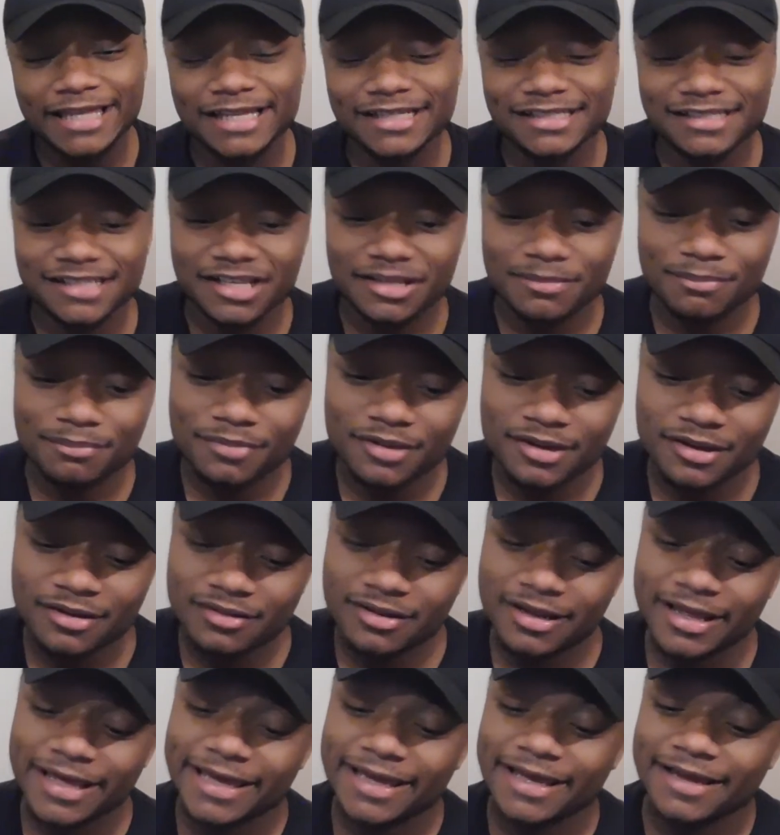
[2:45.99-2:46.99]
Let's get about
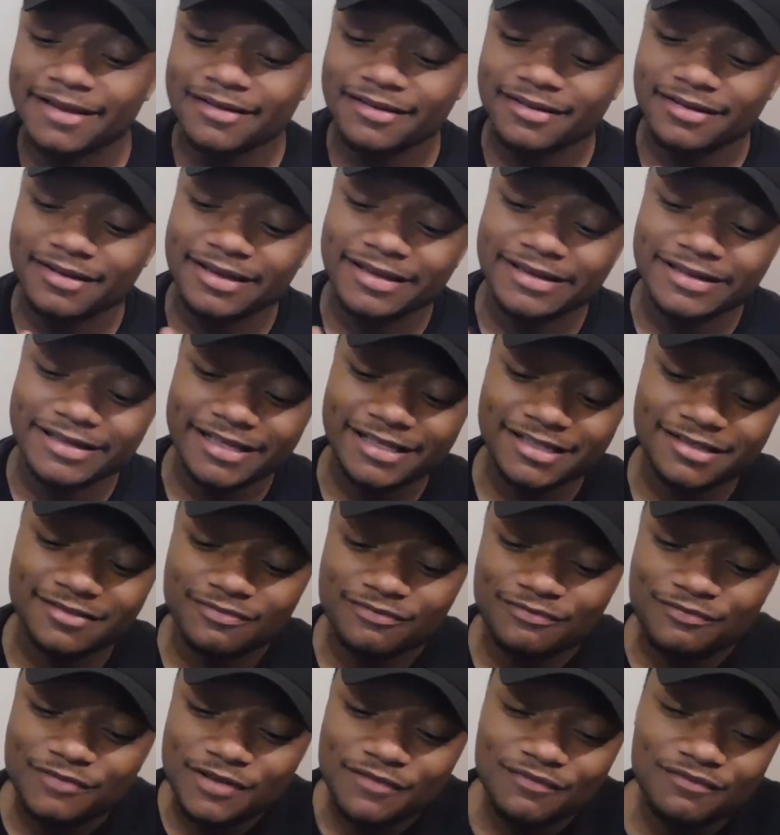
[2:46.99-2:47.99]
like a, at least
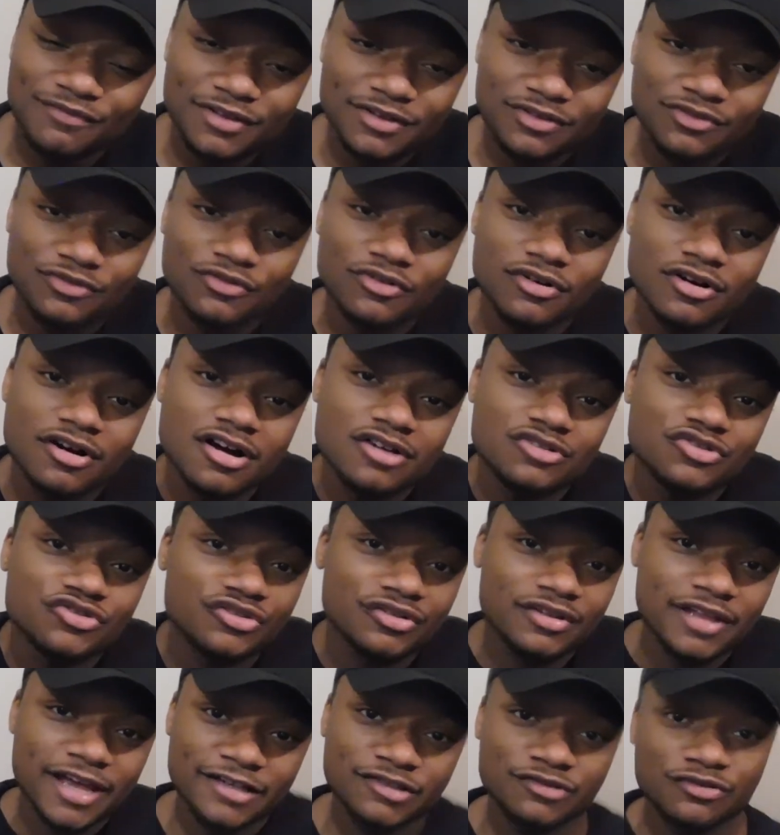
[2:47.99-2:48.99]
fifty through a
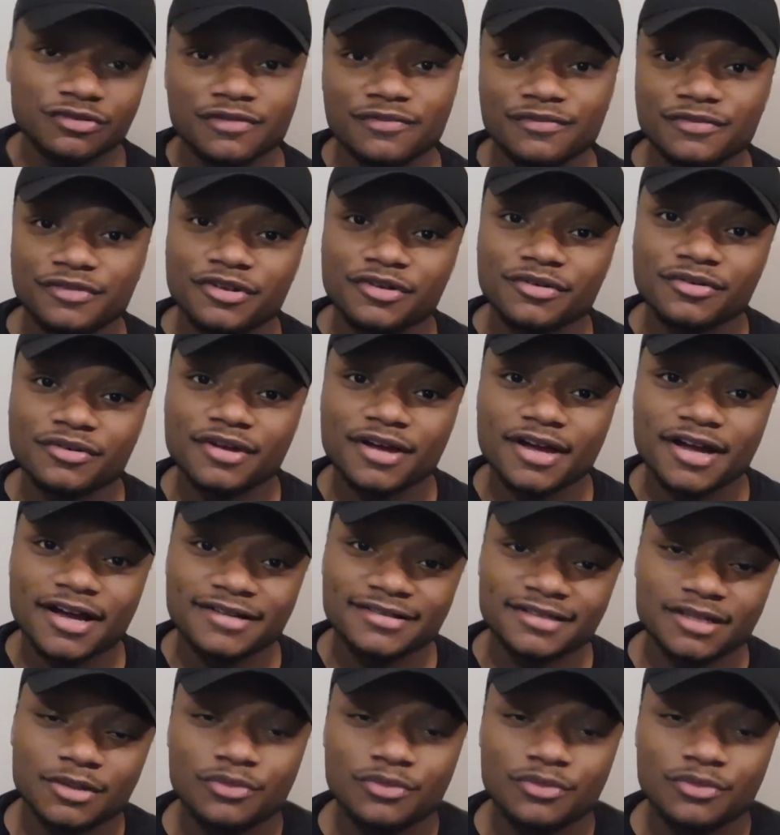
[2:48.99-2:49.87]
hundred likes on the video, guys.